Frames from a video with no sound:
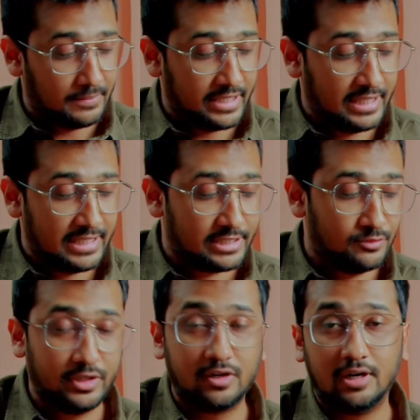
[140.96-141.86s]
relation
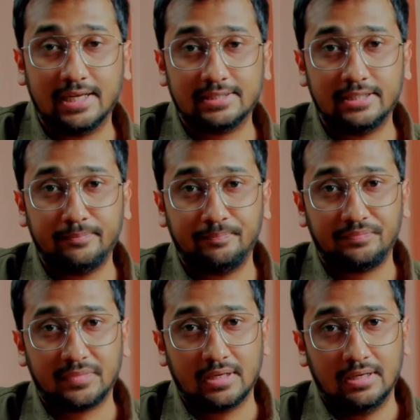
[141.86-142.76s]
we call as a
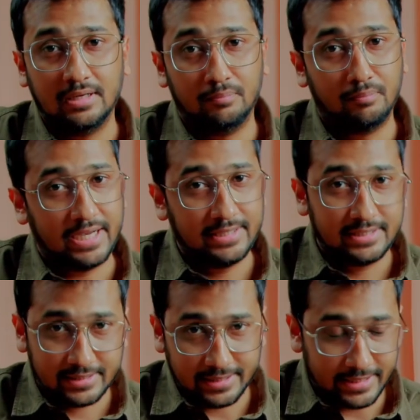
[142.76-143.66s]
minor
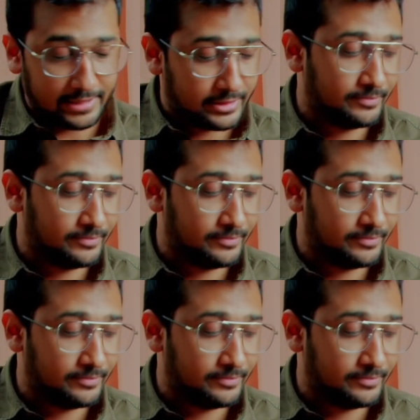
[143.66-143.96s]
second.